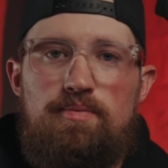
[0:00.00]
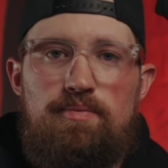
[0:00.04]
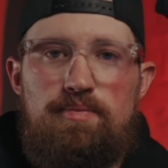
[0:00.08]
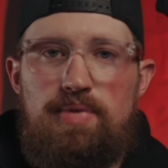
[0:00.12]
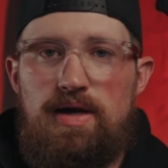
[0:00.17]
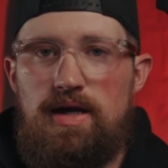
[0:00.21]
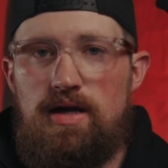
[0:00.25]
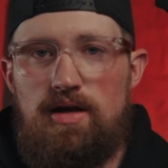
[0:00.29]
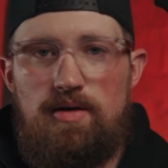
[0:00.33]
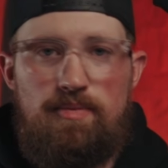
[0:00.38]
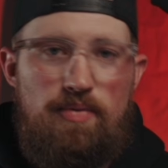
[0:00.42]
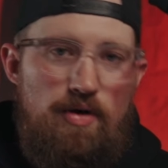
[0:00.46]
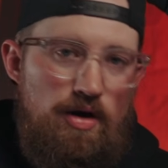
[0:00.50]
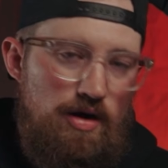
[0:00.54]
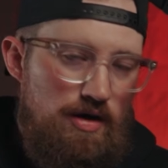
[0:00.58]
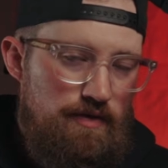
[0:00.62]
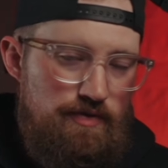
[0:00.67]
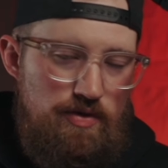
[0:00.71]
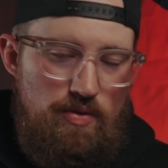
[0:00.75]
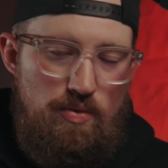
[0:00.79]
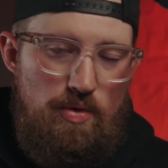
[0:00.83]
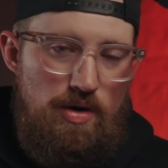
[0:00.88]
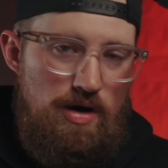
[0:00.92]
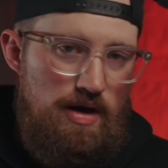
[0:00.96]
pick it apart
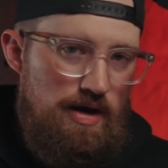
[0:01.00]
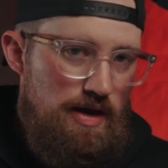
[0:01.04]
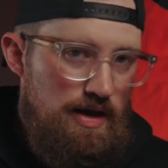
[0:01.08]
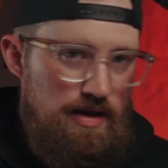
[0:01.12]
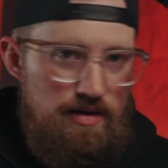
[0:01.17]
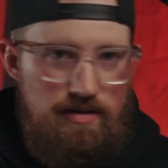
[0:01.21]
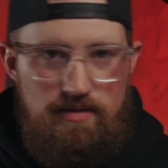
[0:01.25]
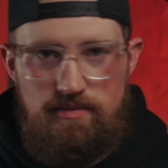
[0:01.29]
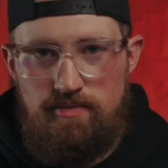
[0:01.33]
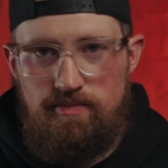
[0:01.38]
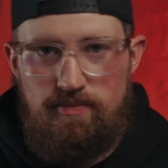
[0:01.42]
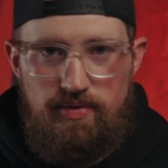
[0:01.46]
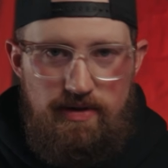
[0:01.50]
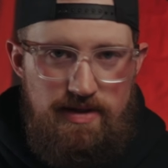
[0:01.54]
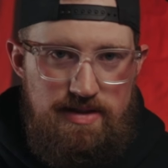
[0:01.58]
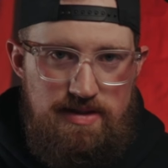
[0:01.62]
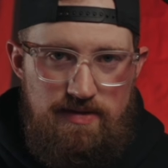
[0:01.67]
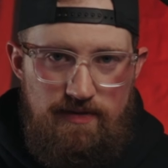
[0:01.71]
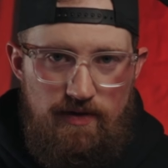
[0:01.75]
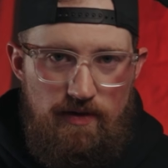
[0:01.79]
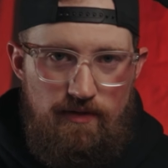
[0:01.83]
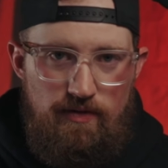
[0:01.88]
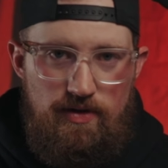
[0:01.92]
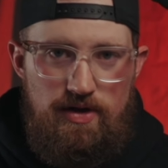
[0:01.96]
if you want, and please
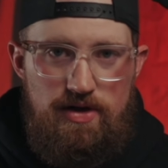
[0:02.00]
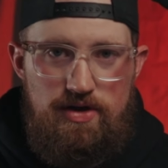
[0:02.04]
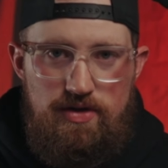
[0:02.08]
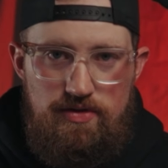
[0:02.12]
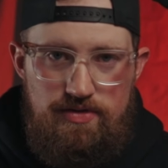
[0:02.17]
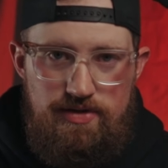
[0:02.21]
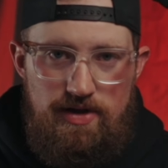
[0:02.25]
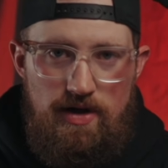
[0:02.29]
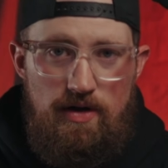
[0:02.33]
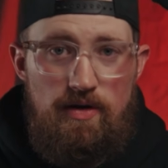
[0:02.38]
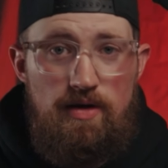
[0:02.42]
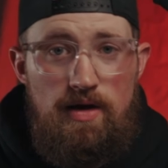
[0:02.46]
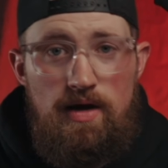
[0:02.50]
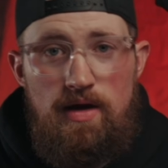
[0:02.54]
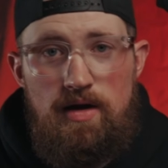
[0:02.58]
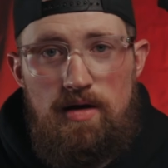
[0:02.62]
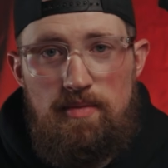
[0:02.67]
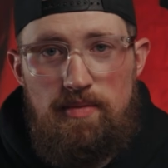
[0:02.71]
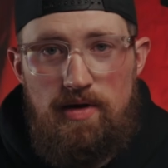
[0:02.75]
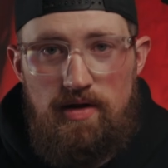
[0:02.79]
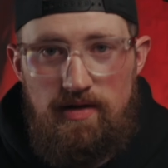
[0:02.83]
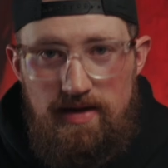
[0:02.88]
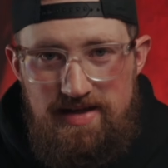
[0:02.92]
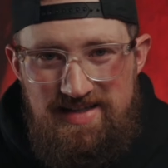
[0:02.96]
feel free to do so.
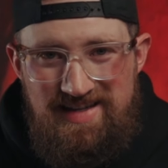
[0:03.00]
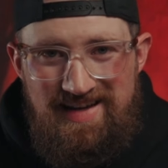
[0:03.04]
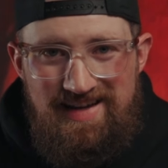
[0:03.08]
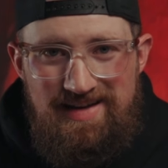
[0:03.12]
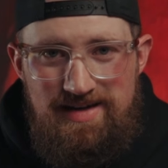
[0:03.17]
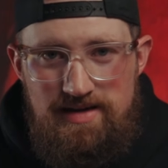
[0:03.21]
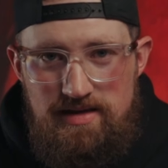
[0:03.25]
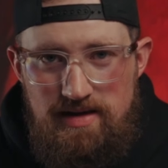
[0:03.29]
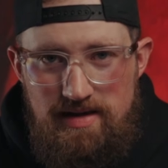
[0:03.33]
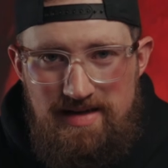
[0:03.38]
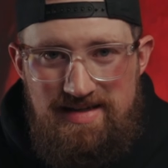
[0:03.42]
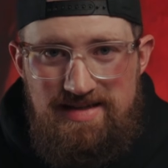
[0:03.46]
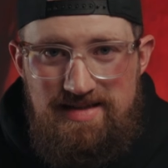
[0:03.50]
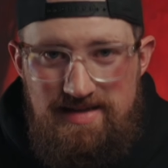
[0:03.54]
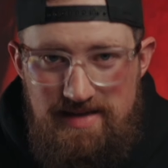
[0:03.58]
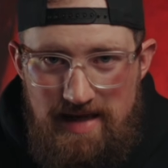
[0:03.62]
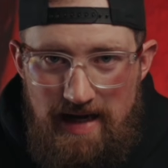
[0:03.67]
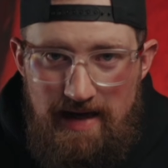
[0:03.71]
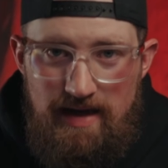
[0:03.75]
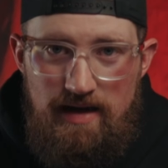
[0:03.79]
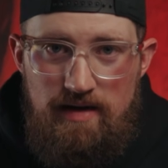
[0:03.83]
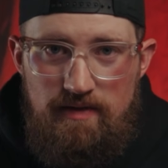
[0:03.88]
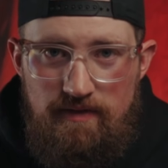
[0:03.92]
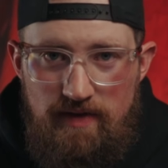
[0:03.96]
But let's get into the
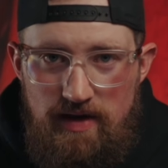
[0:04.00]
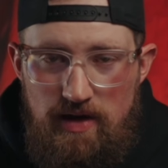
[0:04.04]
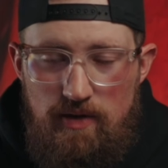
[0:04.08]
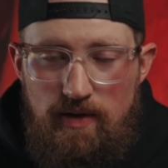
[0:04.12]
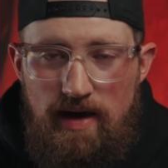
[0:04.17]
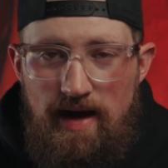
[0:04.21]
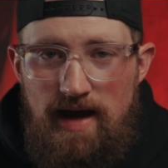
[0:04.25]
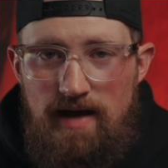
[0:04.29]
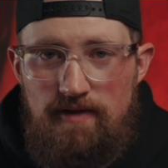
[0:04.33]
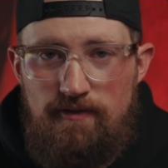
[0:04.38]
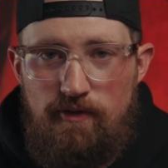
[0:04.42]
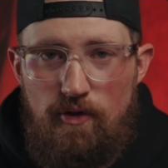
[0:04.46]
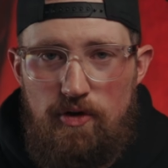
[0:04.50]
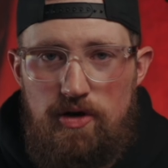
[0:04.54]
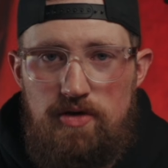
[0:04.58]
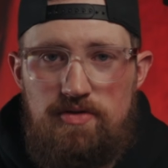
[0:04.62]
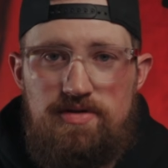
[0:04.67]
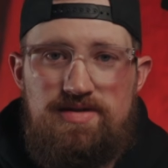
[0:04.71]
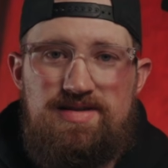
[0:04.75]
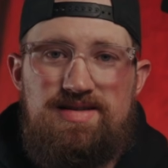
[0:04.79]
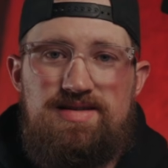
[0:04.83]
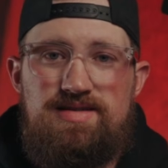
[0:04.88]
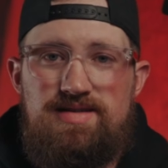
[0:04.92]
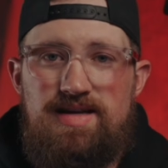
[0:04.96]
second video I have for you.
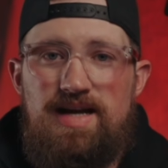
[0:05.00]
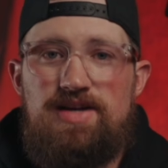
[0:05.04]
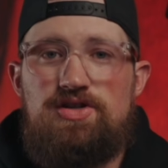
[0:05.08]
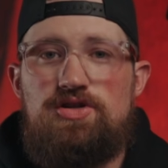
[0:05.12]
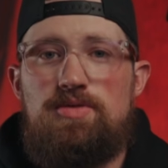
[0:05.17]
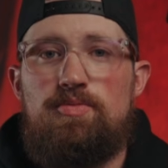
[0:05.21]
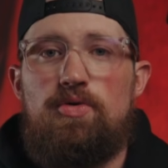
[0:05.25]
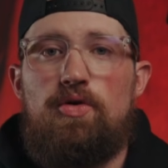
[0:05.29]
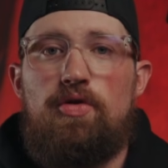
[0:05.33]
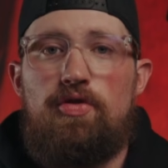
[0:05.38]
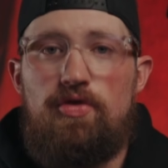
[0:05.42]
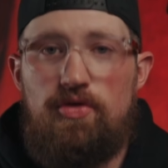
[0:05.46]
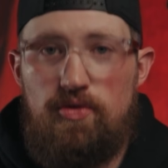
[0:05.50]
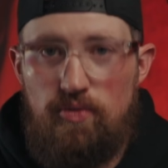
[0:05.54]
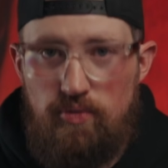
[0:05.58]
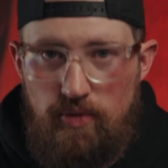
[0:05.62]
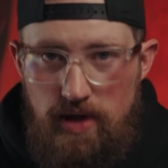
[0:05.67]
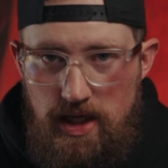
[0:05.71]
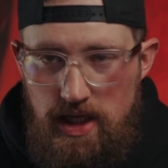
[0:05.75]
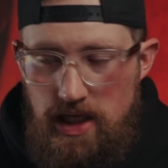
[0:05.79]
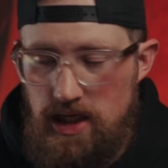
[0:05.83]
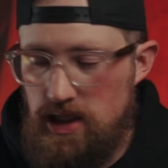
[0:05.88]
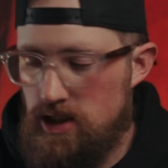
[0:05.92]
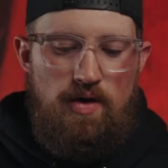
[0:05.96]
This is stage number
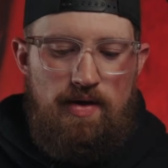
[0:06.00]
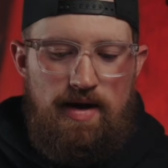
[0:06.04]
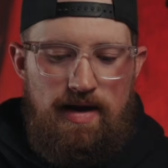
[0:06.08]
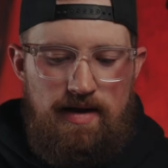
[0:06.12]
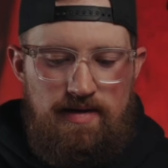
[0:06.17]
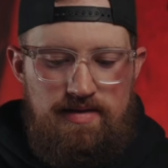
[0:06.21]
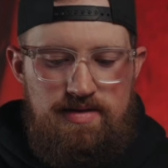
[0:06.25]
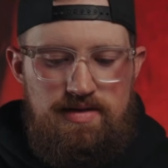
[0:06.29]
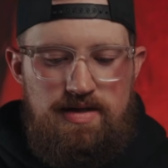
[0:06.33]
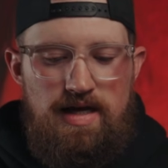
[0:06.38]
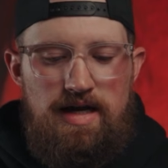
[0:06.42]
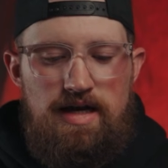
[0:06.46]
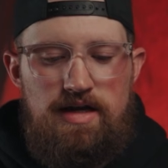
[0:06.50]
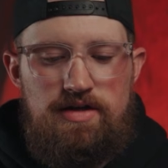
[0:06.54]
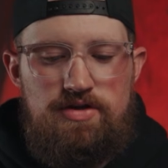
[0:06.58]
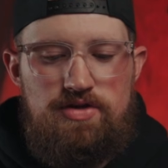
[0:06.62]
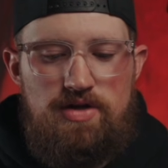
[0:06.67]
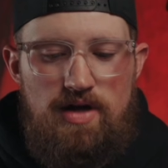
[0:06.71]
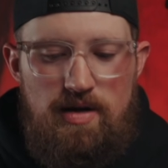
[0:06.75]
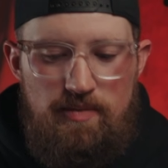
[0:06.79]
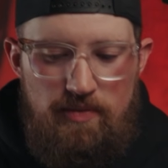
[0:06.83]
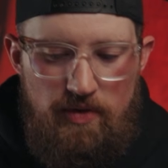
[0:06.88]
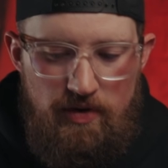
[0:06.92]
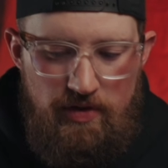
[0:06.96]
3. Okay, stage
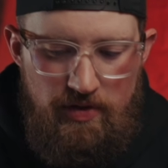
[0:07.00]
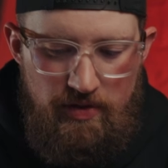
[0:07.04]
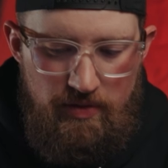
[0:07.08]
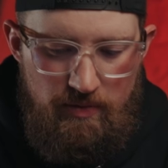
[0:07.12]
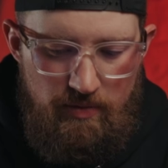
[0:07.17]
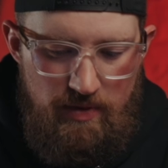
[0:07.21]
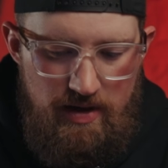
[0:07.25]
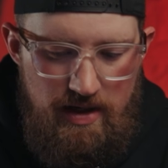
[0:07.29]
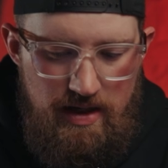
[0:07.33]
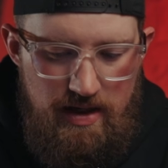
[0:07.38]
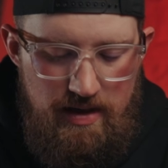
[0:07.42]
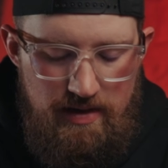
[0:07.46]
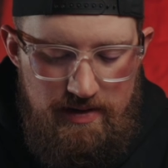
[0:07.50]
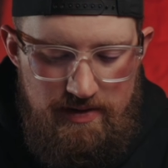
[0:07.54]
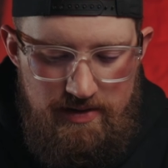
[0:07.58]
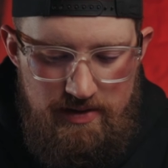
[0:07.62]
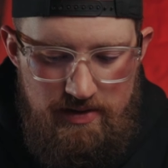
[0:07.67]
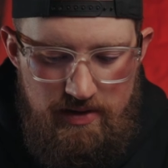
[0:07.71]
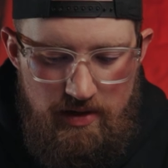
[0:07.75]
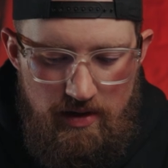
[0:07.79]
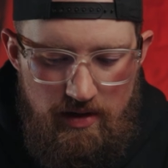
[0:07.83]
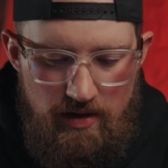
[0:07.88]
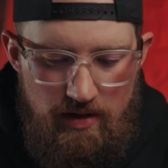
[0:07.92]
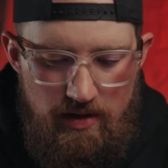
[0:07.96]
number 3. This
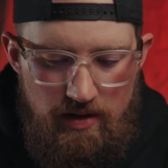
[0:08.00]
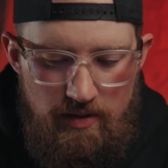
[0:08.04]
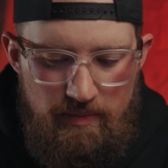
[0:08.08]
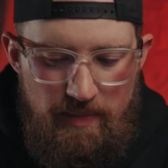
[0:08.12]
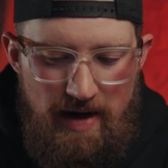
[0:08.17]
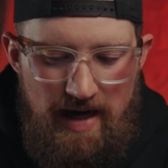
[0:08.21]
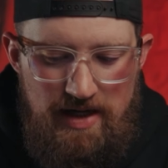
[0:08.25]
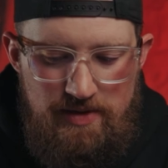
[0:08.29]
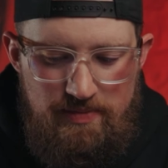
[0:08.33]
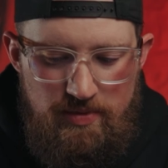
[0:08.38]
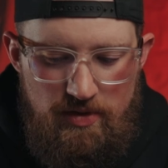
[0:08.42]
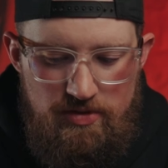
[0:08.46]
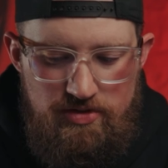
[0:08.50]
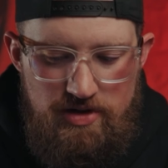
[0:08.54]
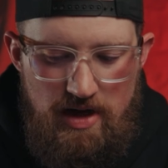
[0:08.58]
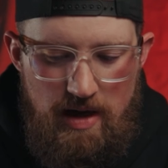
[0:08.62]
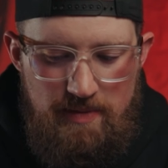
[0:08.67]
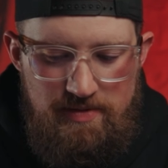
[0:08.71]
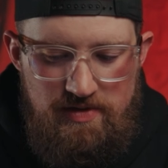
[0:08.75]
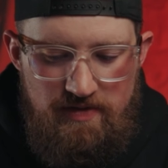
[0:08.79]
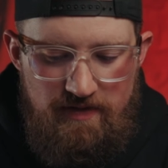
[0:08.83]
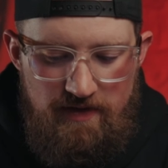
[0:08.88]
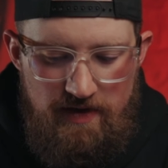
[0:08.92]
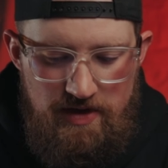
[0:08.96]
is called Bass Pro
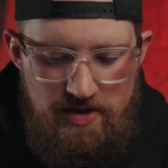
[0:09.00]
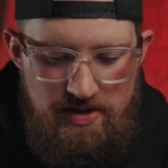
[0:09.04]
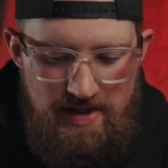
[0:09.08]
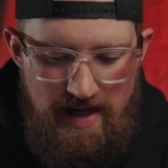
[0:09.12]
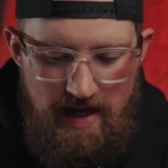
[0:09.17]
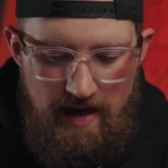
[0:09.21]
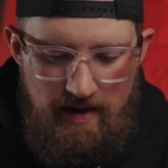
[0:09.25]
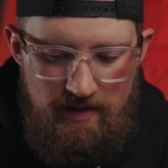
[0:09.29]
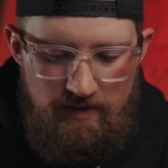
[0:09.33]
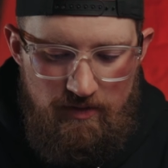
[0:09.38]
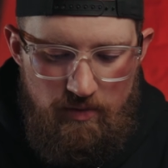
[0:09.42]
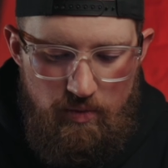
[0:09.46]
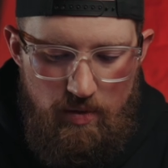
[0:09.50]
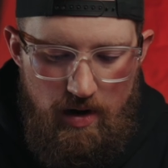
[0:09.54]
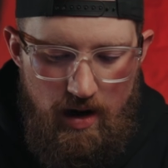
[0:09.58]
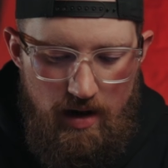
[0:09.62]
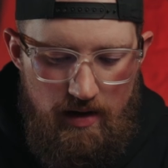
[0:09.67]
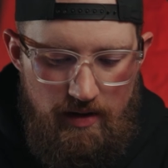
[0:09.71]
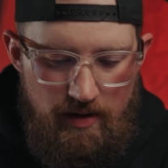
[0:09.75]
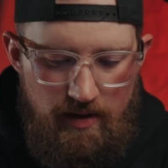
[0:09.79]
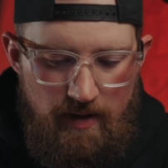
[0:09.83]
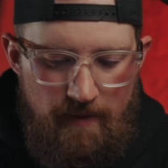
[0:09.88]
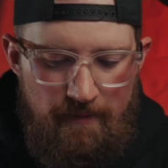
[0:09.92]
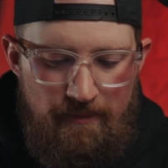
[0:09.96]
Shops Fish Out of
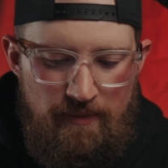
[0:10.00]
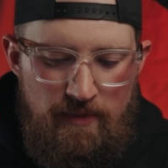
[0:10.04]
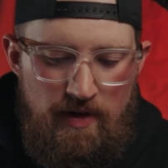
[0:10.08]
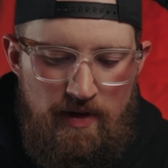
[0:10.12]
Water.